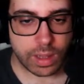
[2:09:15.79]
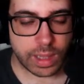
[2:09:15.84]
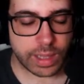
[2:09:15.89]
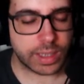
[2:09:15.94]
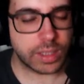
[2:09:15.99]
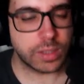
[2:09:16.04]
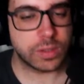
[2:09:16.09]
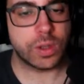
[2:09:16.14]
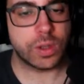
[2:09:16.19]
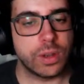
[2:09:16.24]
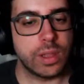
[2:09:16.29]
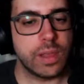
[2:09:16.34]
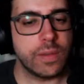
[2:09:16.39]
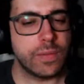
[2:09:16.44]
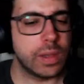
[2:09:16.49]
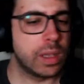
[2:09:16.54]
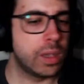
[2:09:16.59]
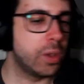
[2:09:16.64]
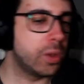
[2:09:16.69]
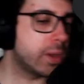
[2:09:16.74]
Like, got
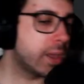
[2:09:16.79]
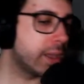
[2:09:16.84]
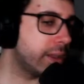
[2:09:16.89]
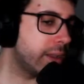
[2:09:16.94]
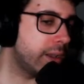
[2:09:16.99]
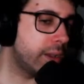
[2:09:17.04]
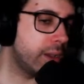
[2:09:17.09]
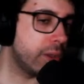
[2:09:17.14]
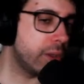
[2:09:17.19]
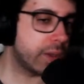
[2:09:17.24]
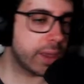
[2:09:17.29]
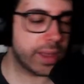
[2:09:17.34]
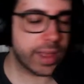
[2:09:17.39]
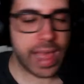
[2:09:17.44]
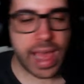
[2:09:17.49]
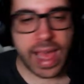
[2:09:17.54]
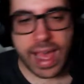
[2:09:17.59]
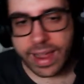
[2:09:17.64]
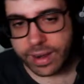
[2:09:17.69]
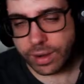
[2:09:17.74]
even look
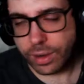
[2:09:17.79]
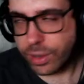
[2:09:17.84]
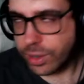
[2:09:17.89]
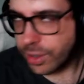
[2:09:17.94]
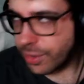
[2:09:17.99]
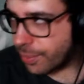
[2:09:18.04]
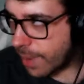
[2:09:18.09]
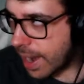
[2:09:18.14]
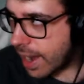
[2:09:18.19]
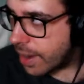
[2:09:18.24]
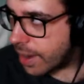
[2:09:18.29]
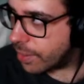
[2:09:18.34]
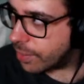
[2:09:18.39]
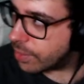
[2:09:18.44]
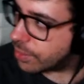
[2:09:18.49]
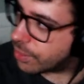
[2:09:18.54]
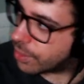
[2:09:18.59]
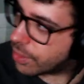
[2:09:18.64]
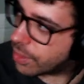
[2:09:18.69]
around,